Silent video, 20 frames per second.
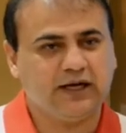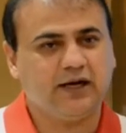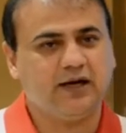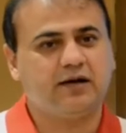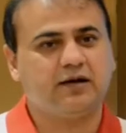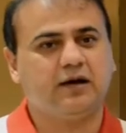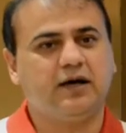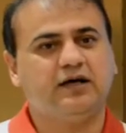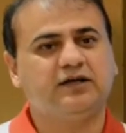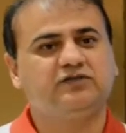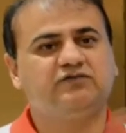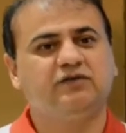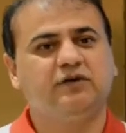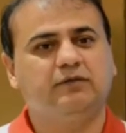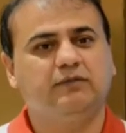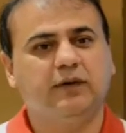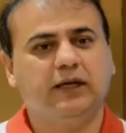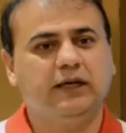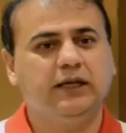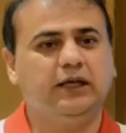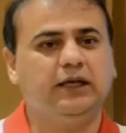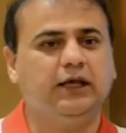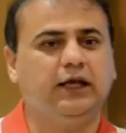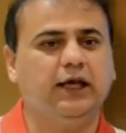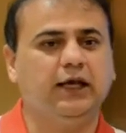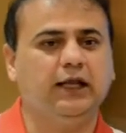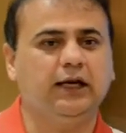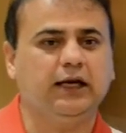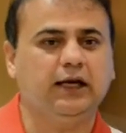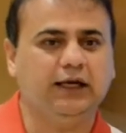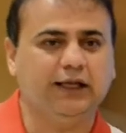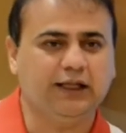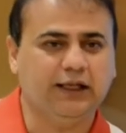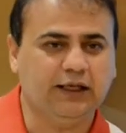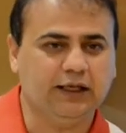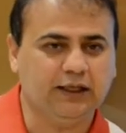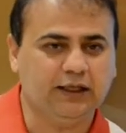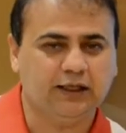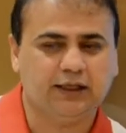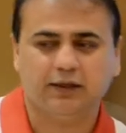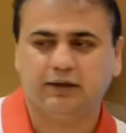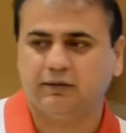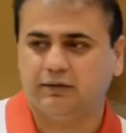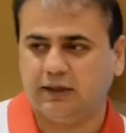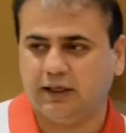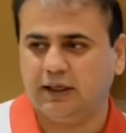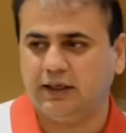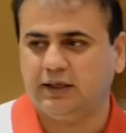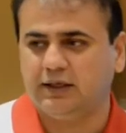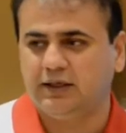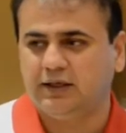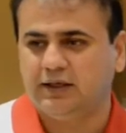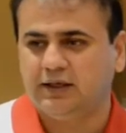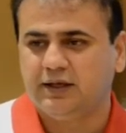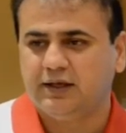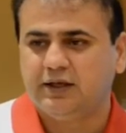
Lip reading: and transfer money here and there, right,